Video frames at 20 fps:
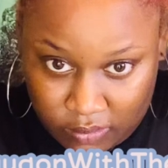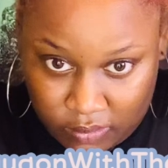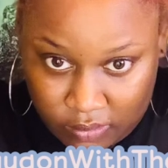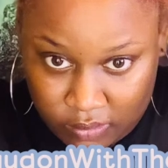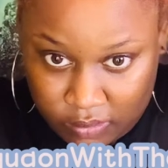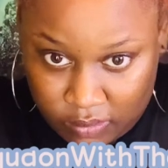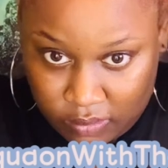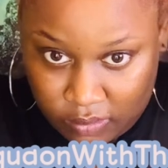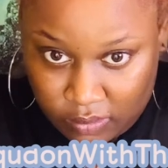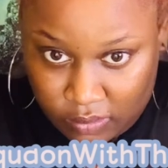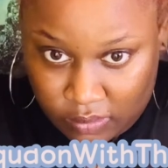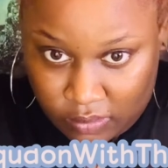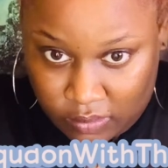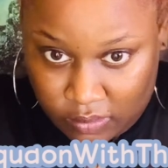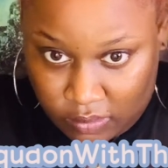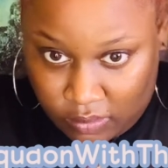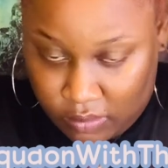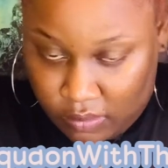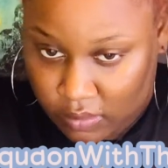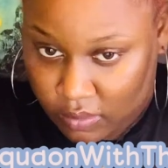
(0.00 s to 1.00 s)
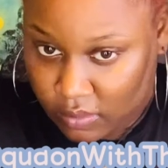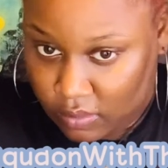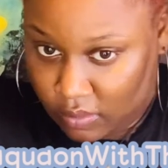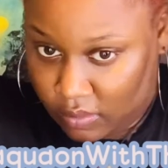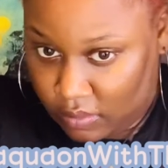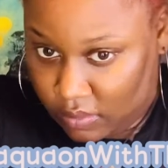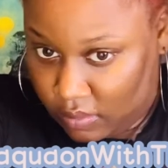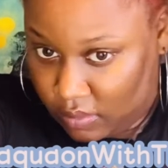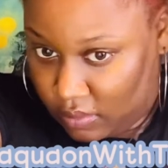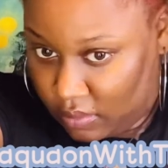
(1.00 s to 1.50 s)

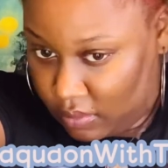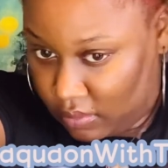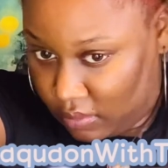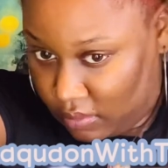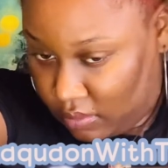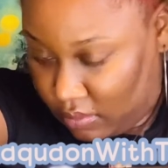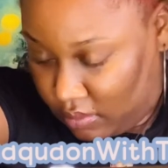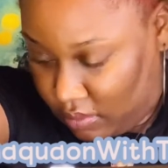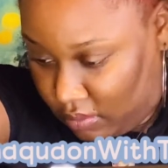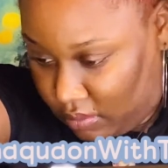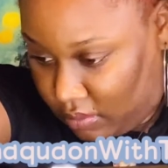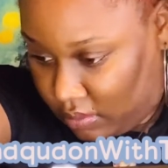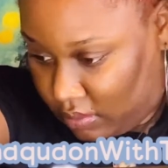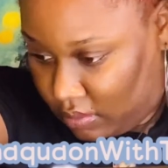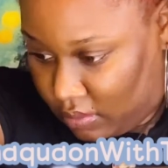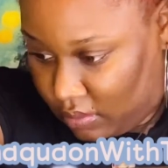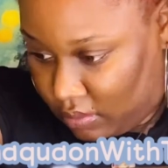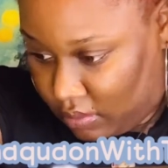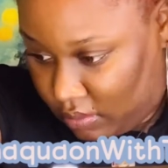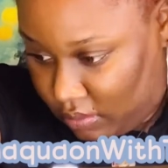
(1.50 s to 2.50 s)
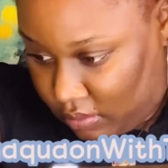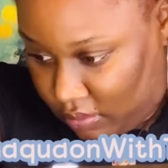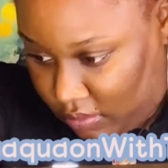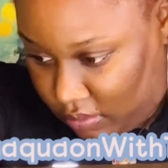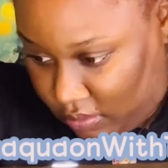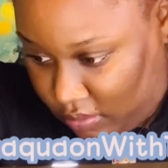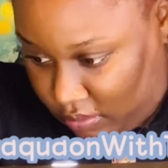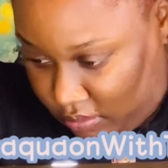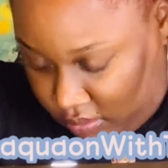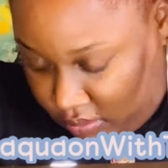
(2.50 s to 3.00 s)

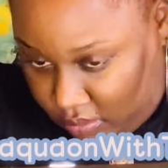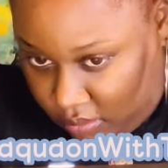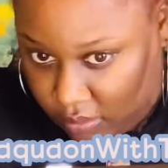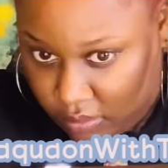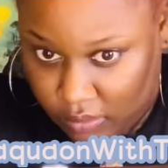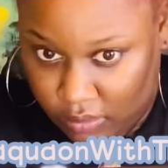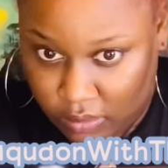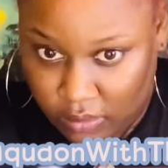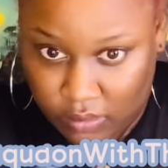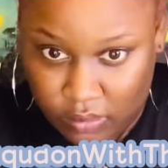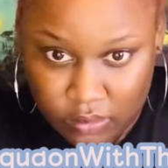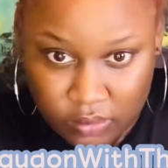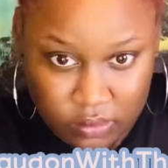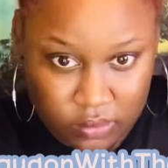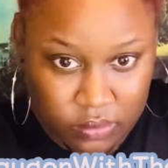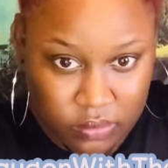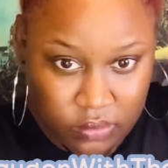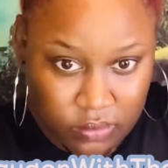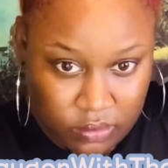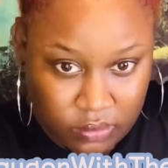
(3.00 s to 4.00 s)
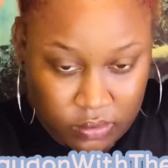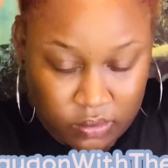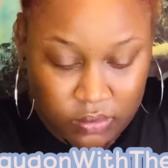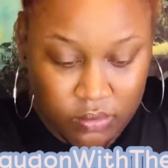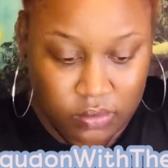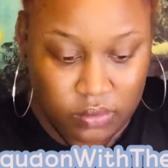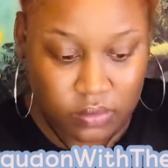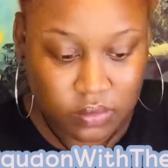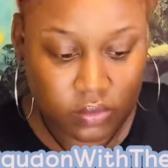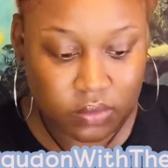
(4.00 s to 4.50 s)

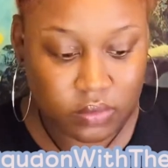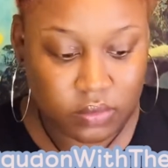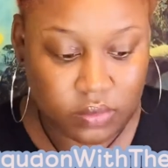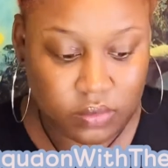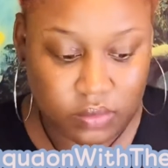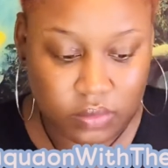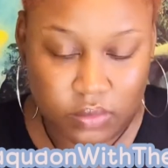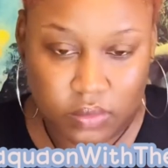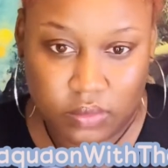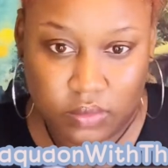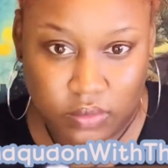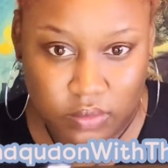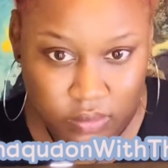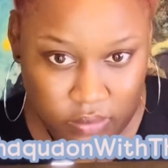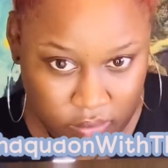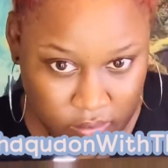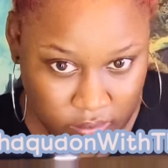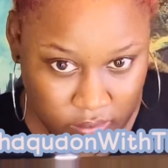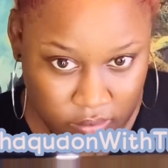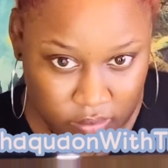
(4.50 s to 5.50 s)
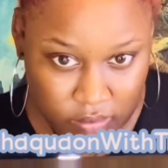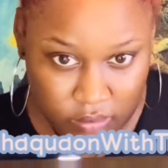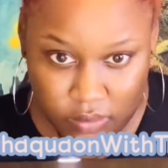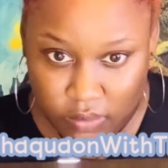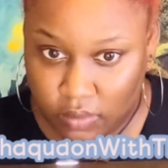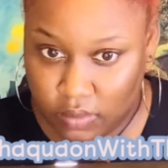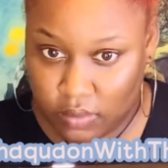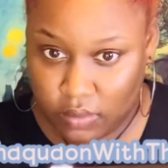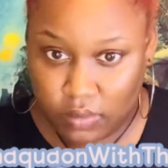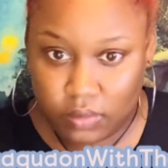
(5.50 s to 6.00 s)

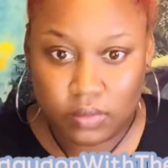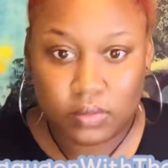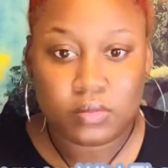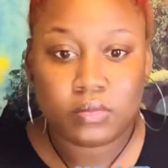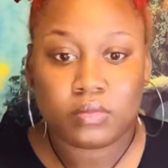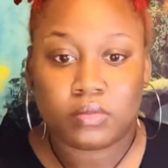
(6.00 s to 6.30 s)
Nothing is said.